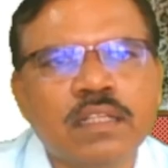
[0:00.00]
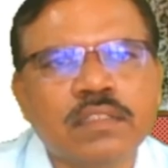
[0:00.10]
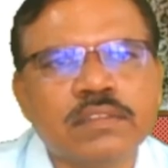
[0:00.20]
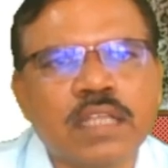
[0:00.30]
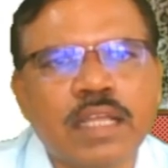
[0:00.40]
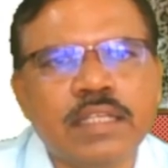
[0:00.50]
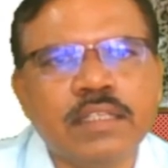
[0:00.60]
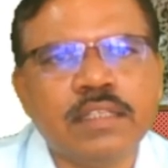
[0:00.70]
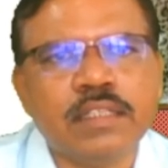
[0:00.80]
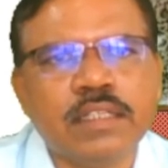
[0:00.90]

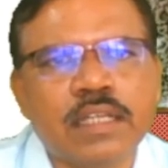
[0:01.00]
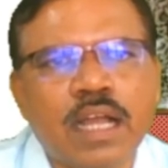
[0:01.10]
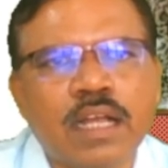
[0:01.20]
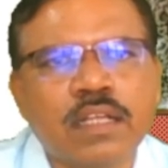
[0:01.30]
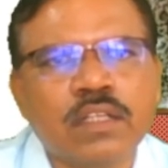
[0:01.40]
sin theta.